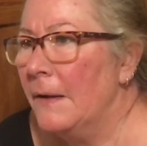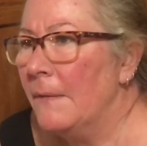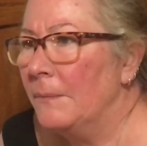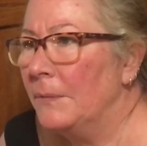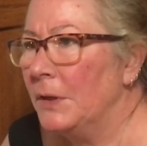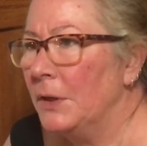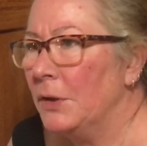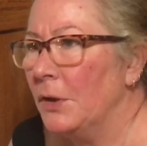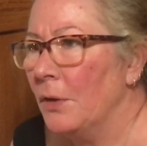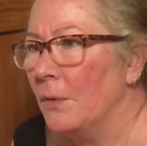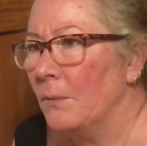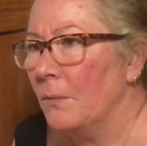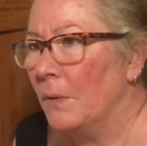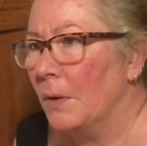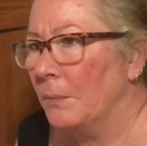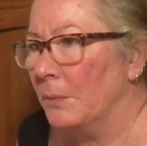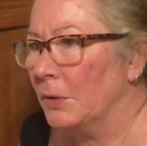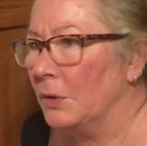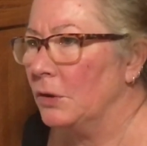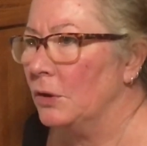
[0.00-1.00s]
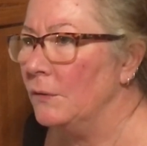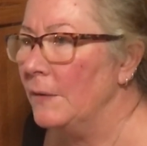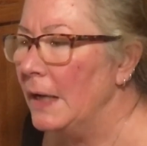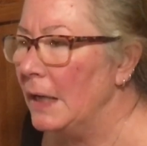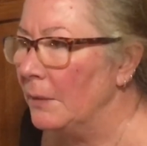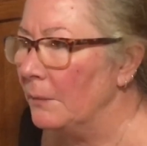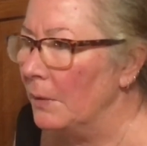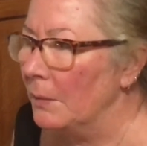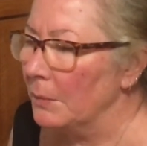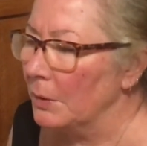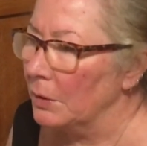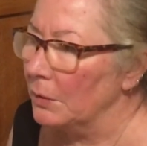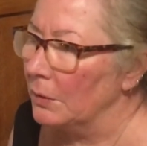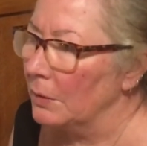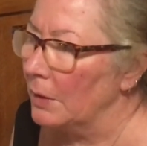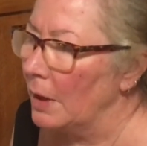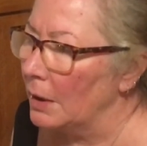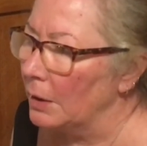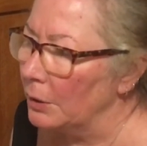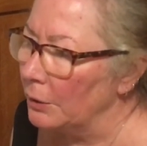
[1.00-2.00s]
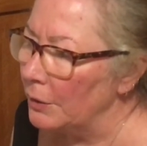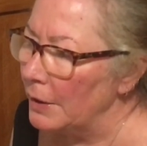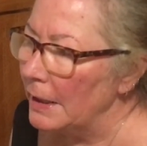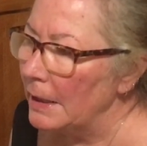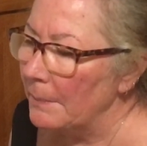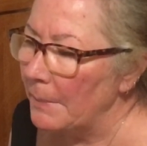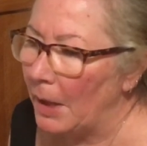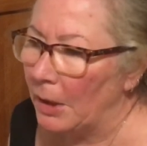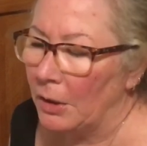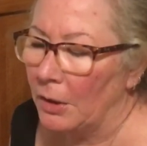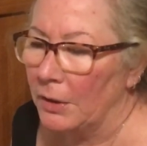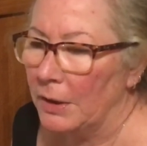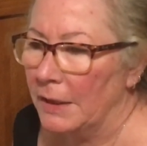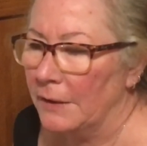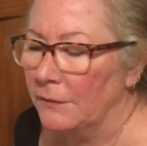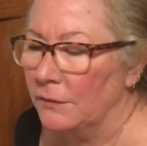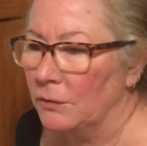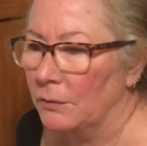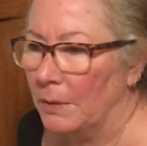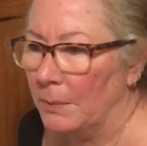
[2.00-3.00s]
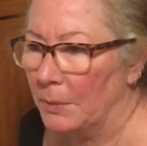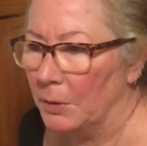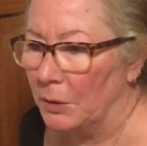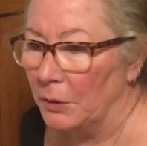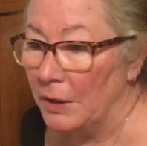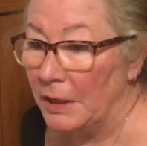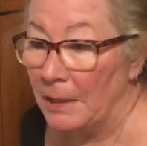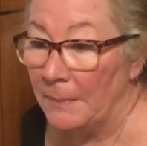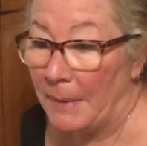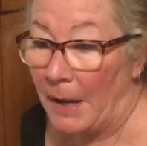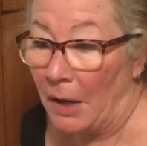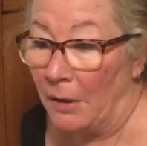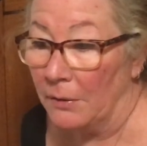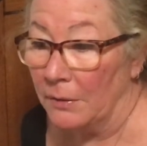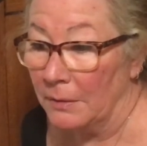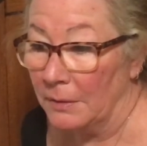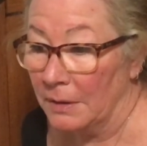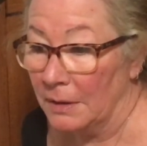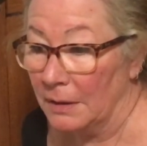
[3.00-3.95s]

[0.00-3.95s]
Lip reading: when we're learning about art history, we're learning about